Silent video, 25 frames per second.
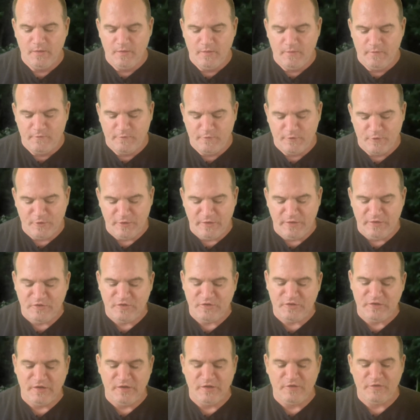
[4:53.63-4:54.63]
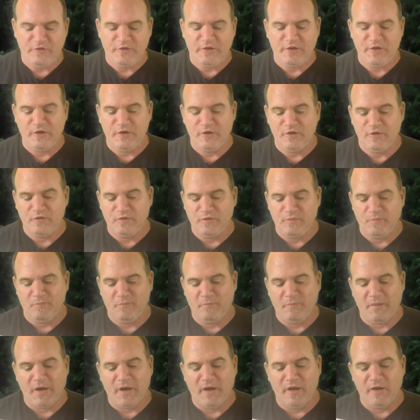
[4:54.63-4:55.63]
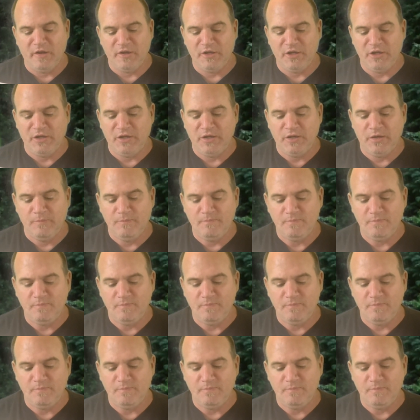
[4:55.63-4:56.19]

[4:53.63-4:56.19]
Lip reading: For instance, there's Bali,